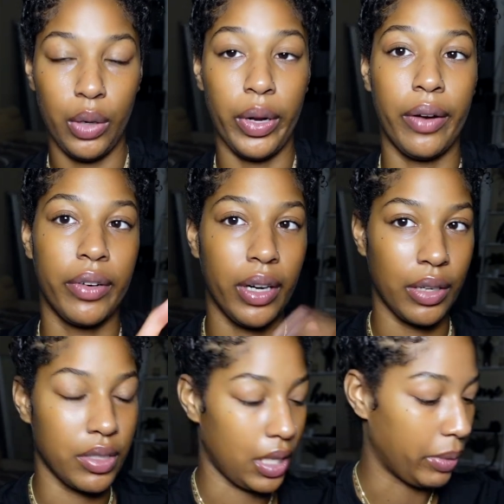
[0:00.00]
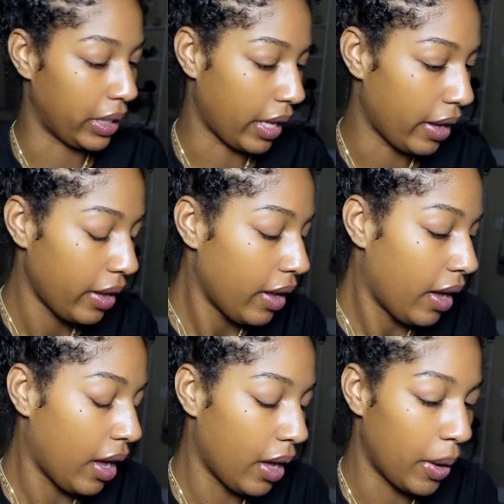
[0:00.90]
Whatever. I'll just keep it like
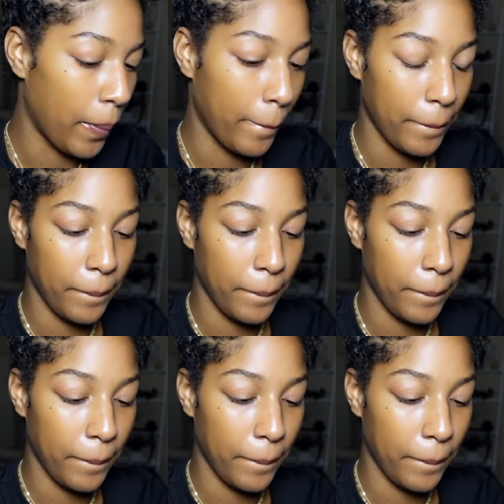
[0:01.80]
that. Um,